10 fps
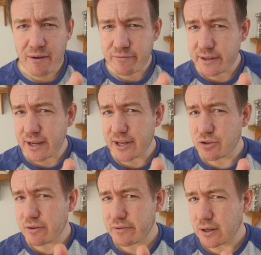MVK
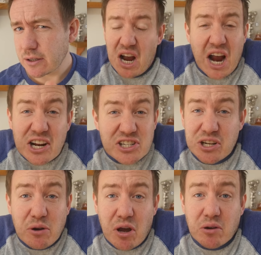trivia. I actually
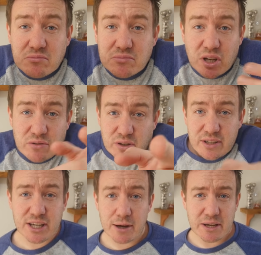don't know. So you
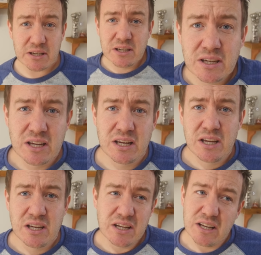can tell me
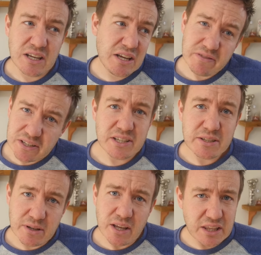if this
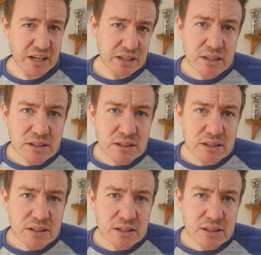is a thing.